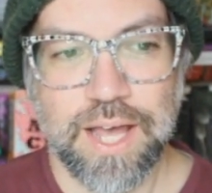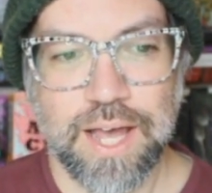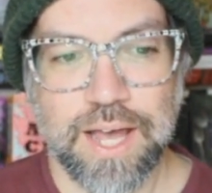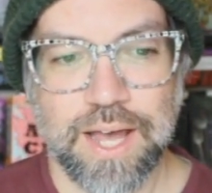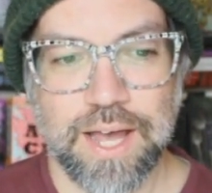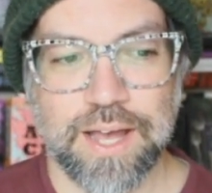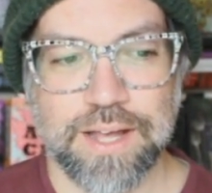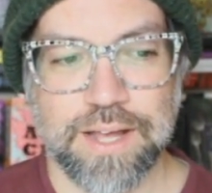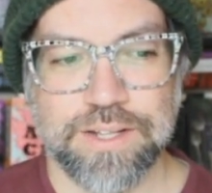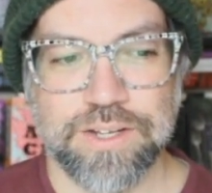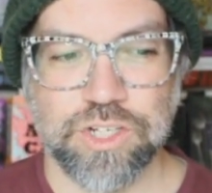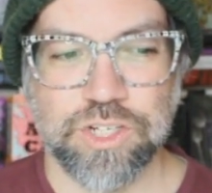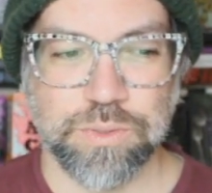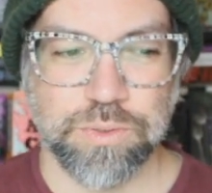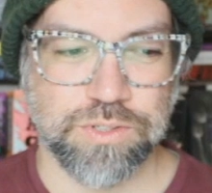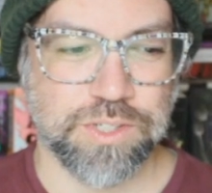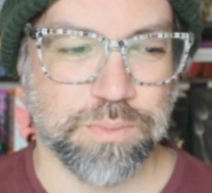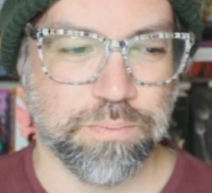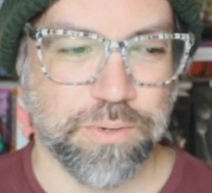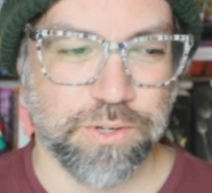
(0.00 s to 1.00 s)
And you're
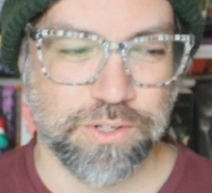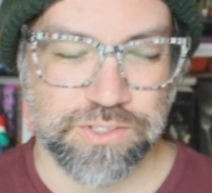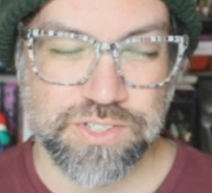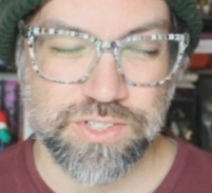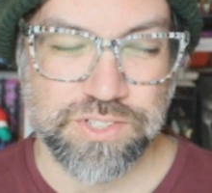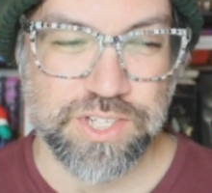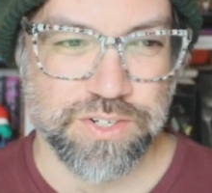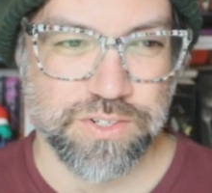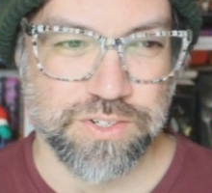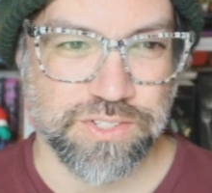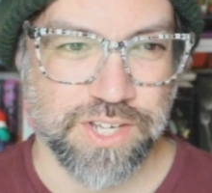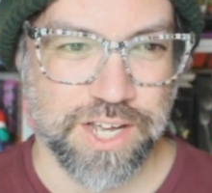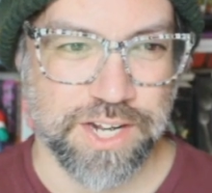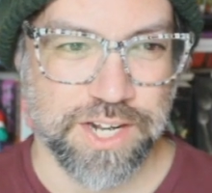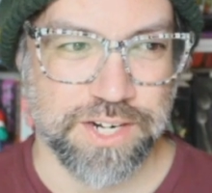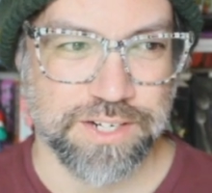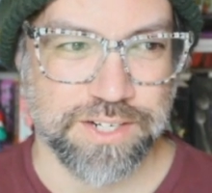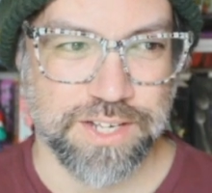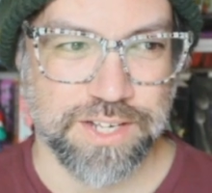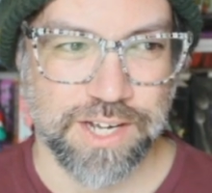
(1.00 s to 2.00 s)
supposed to put stickers
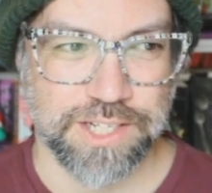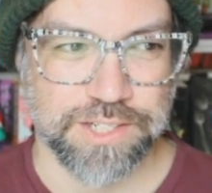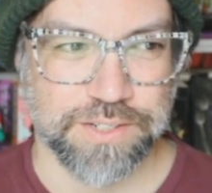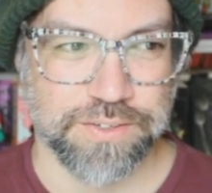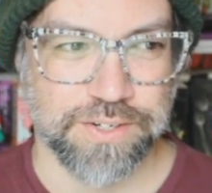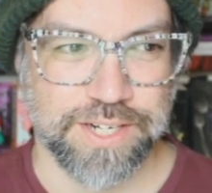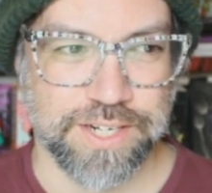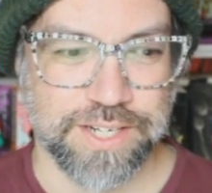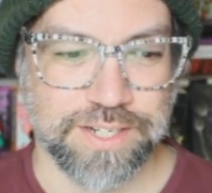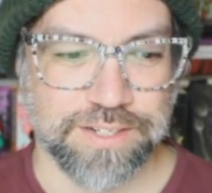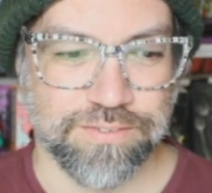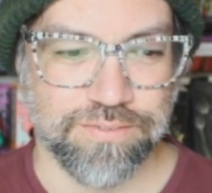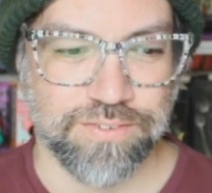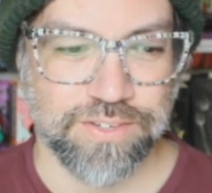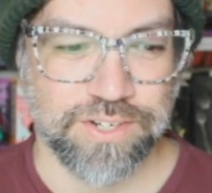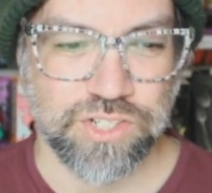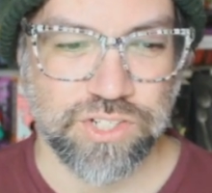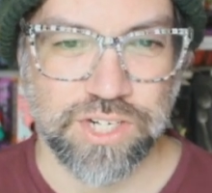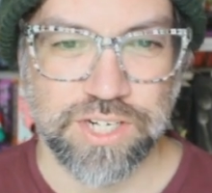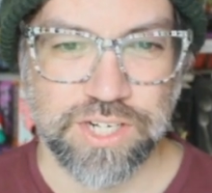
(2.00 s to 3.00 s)
on it and color it in to
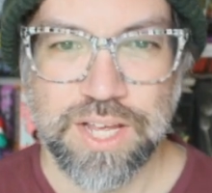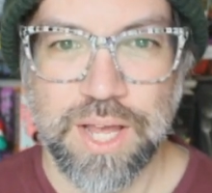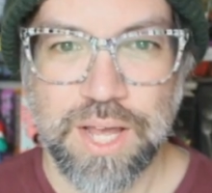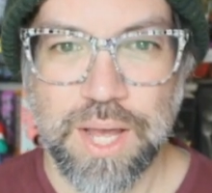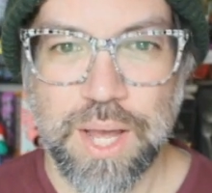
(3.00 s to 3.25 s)
finish it.